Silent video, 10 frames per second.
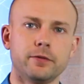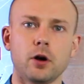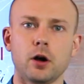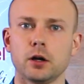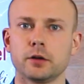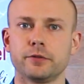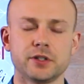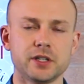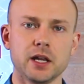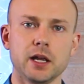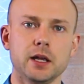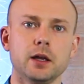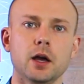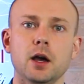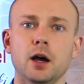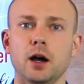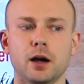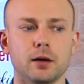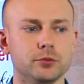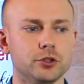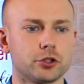fog fatigue um,